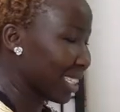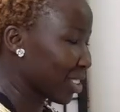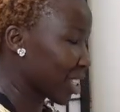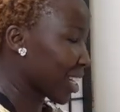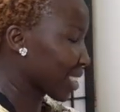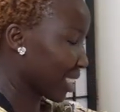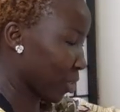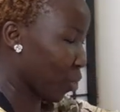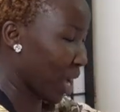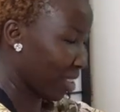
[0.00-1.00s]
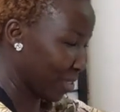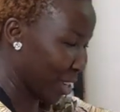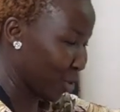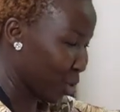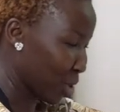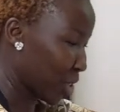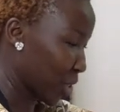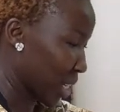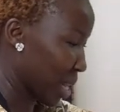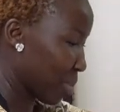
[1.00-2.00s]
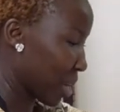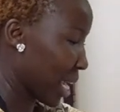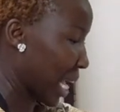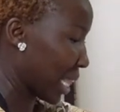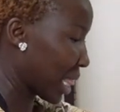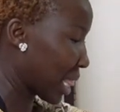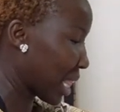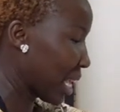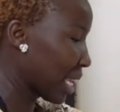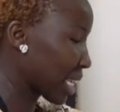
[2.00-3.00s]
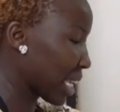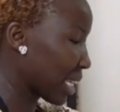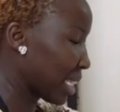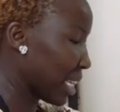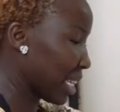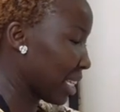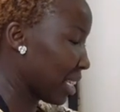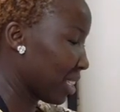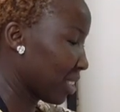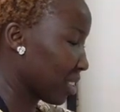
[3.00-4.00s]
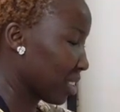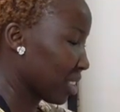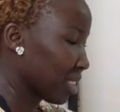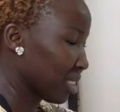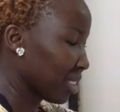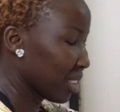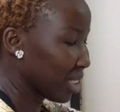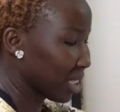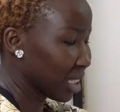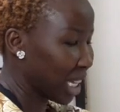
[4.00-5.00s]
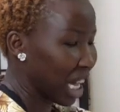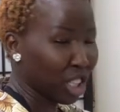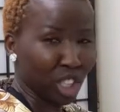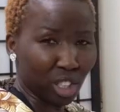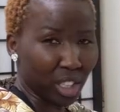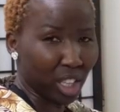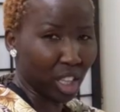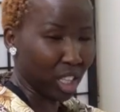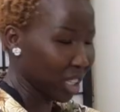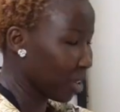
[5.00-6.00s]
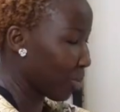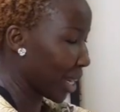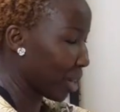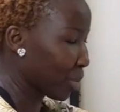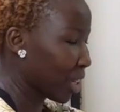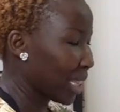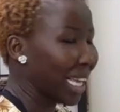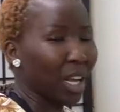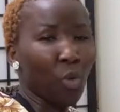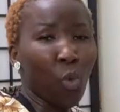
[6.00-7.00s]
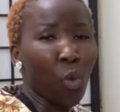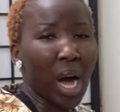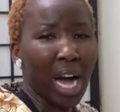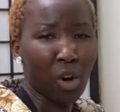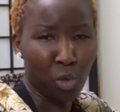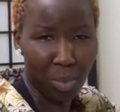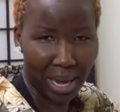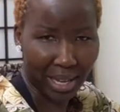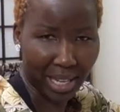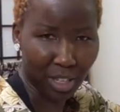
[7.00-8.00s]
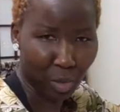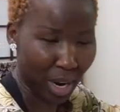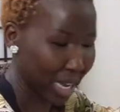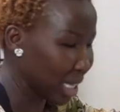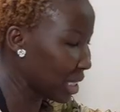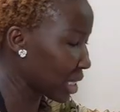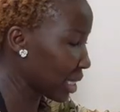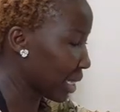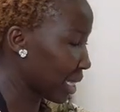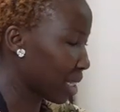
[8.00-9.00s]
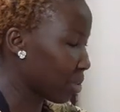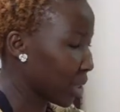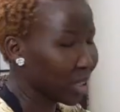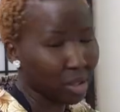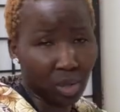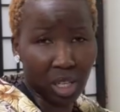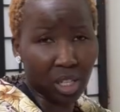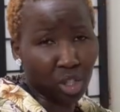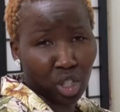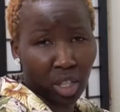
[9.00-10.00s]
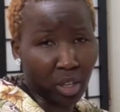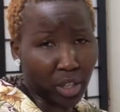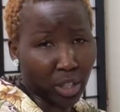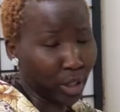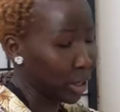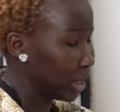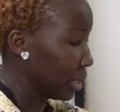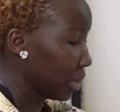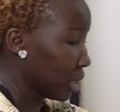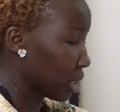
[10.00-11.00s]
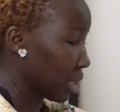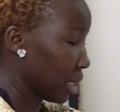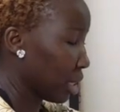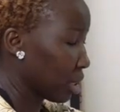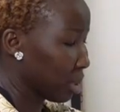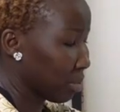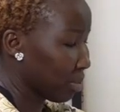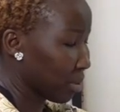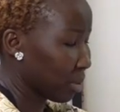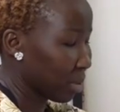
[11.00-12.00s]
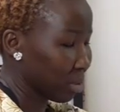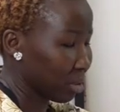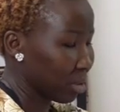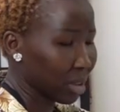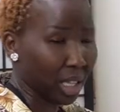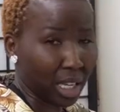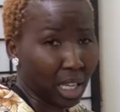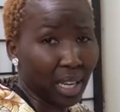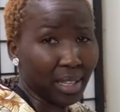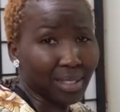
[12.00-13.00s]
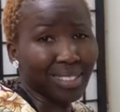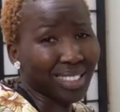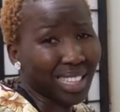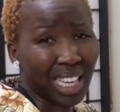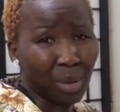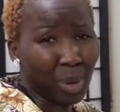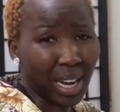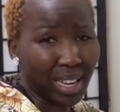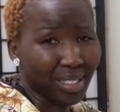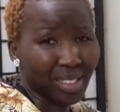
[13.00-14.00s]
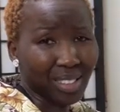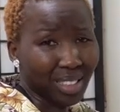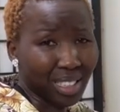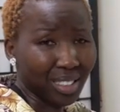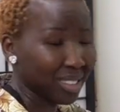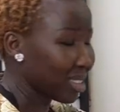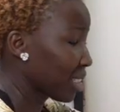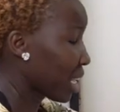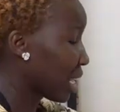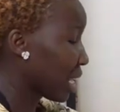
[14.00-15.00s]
let's talk the Ralph and Russo number. I think it is a good look, but I'm not like wow by it, right? Like, I'm like, okay, she look good. Like, again, the hip high slits.